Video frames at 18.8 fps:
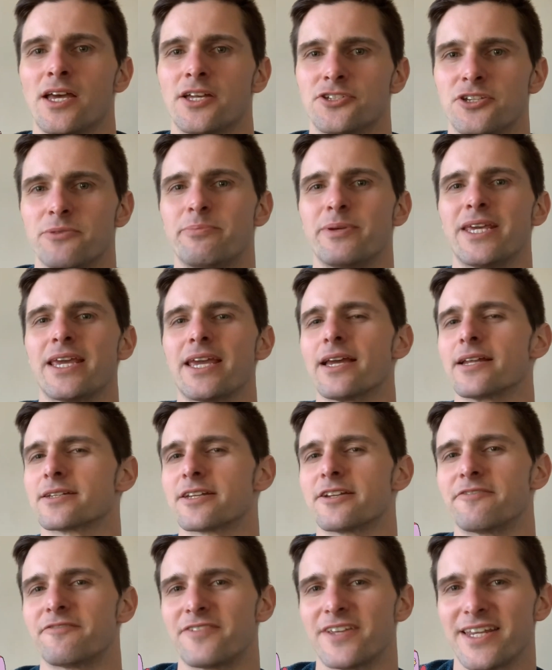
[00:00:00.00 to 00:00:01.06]
to be
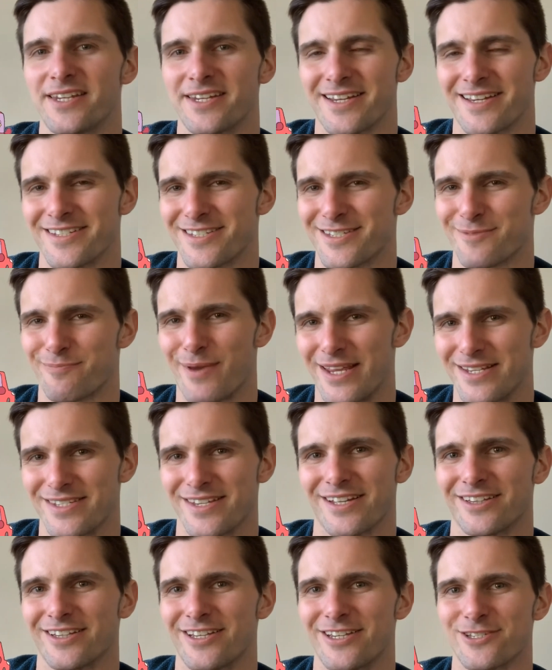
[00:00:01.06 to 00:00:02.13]
inconvenienced,
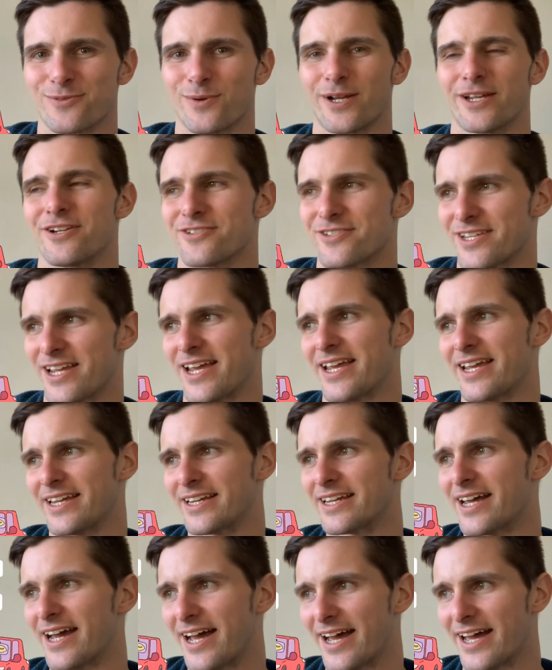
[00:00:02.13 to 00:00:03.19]
basically, is what you're saying.